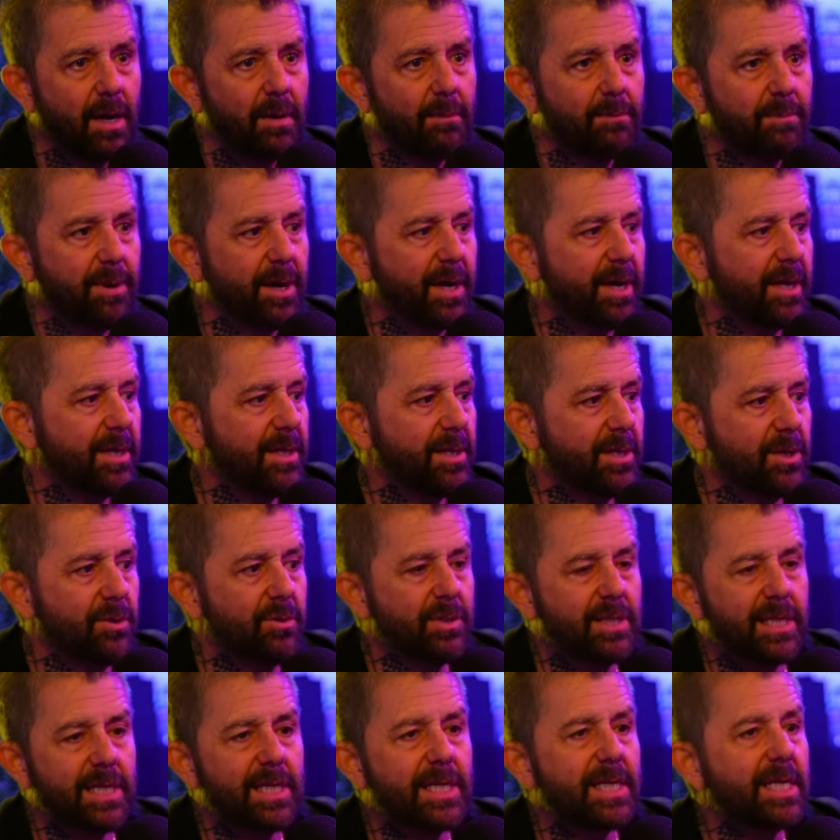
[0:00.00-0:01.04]
But you
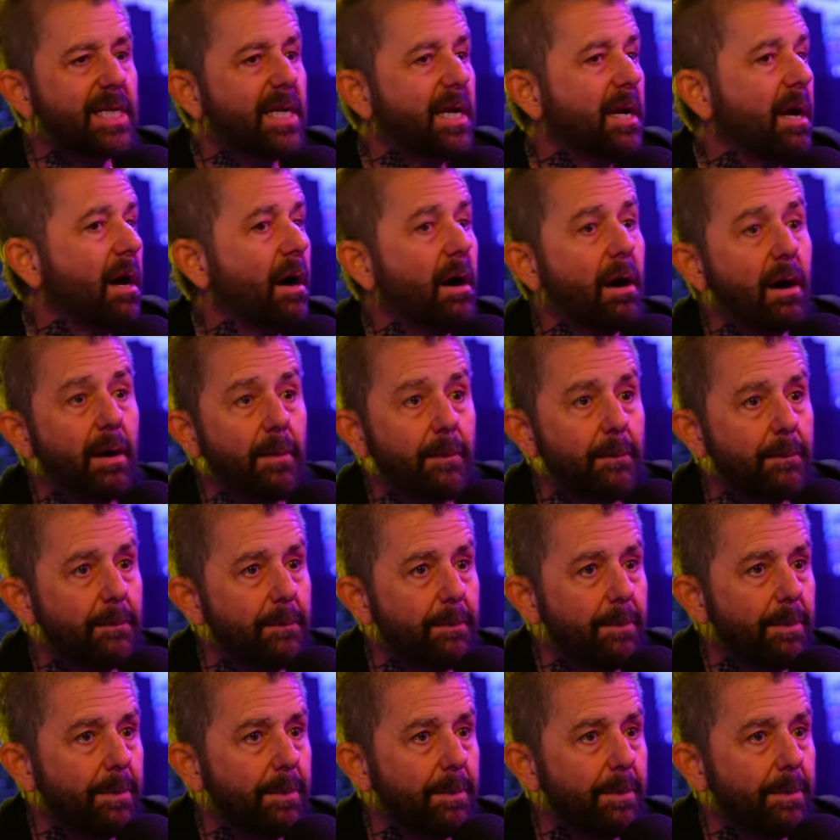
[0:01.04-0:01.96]
didn't come